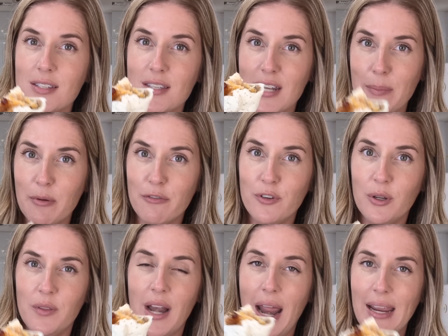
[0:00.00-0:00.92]
the type of
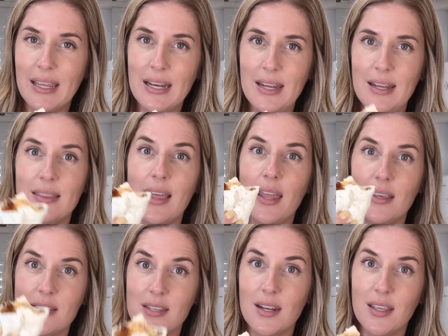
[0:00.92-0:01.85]
food that I can eat that
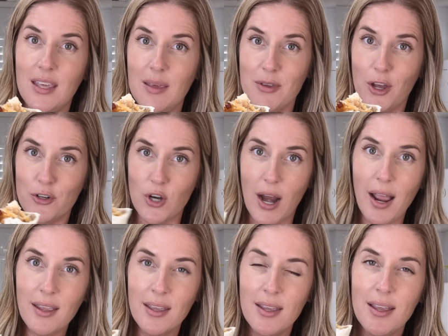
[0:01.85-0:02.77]
is gonna keep me on
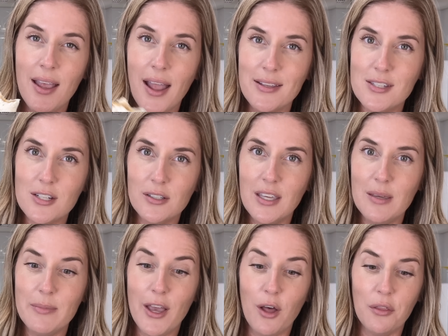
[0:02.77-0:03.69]
track and still keep
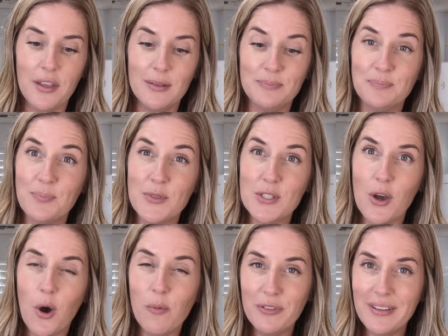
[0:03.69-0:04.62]
me healthy. So
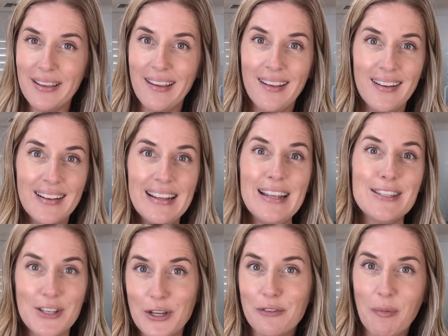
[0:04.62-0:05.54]
hopefully
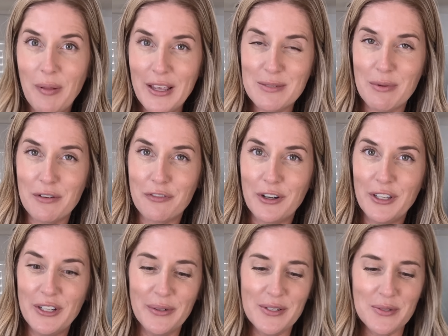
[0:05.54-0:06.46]
it's a good replacement for
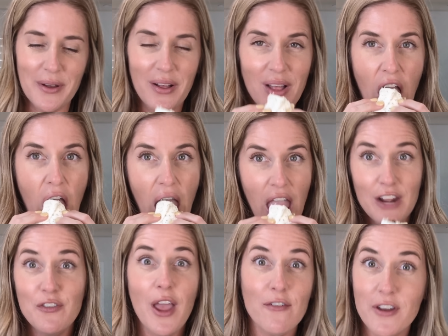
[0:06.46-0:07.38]
you as well.
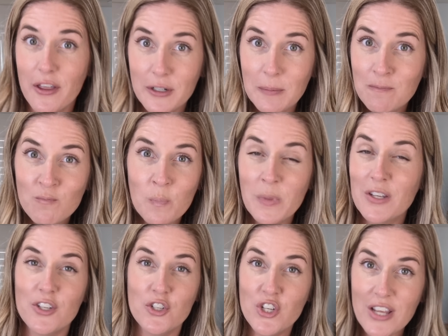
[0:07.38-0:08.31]
If you have any other
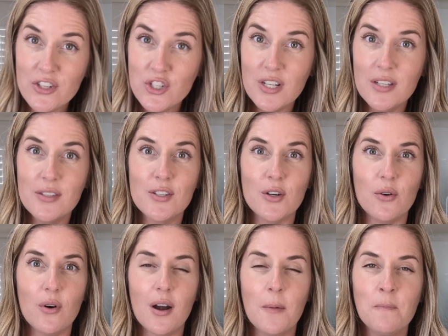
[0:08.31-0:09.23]
suggestions
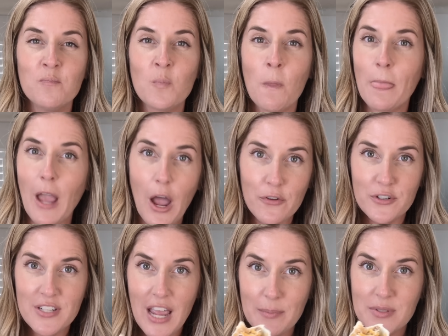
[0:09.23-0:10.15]
or other
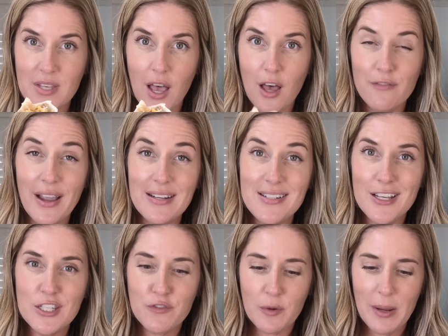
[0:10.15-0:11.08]
types of
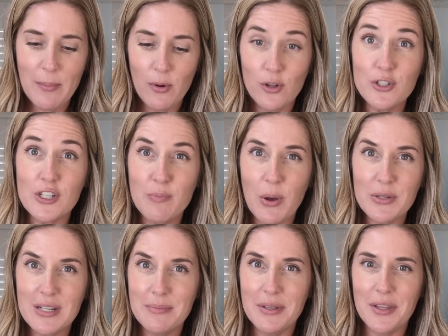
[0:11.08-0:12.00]
ideas for people, just
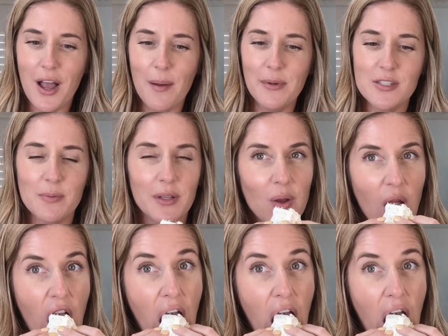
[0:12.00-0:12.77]
post them in the comments below.